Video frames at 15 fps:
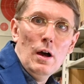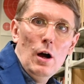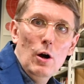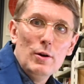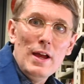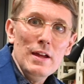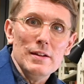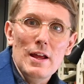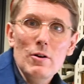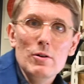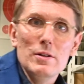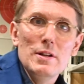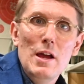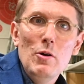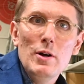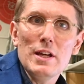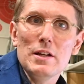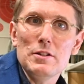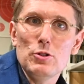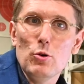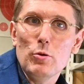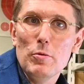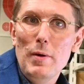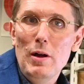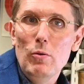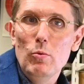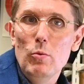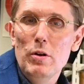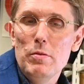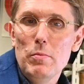Okay, now I get to talk
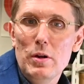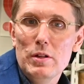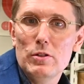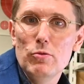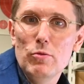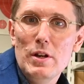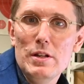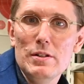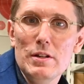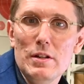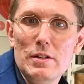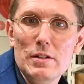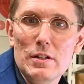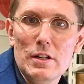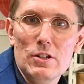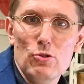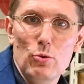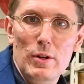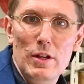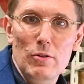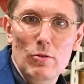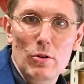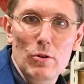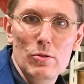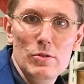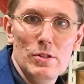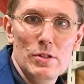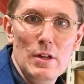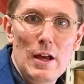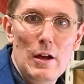about one of my great intellectual
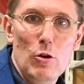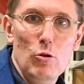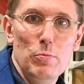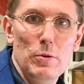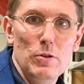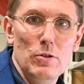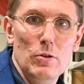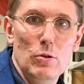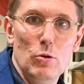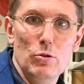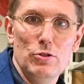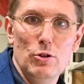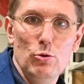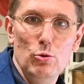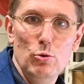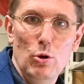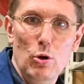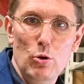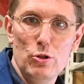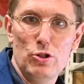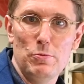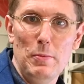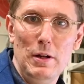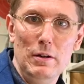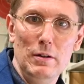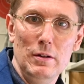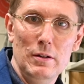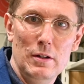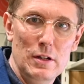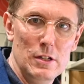heroes, Albert Otto Hirschman.
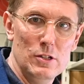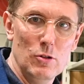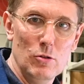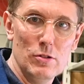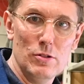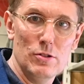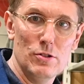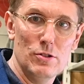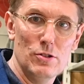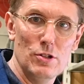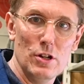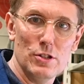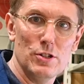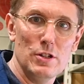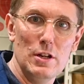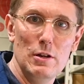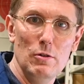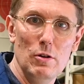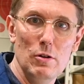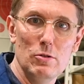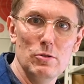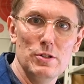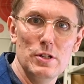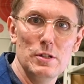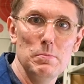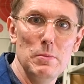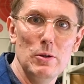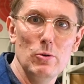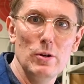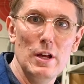He's not just a hero because his
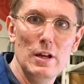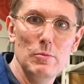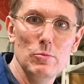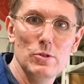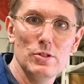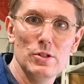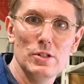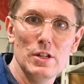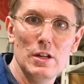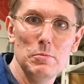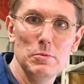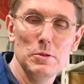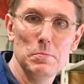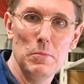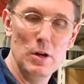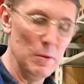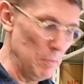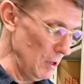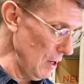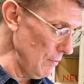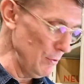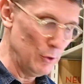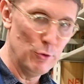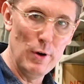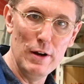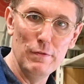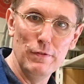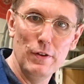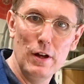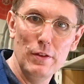middle name was the same as my beloved
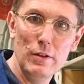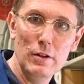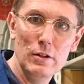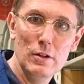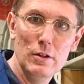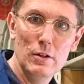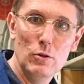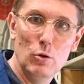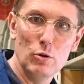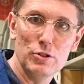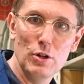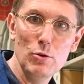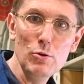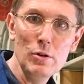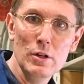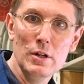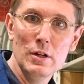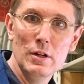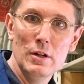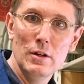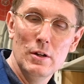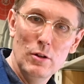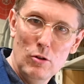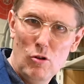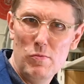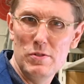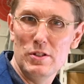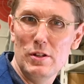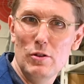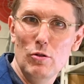grandfather, Otto,
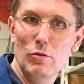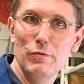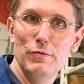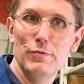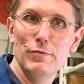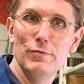obviously of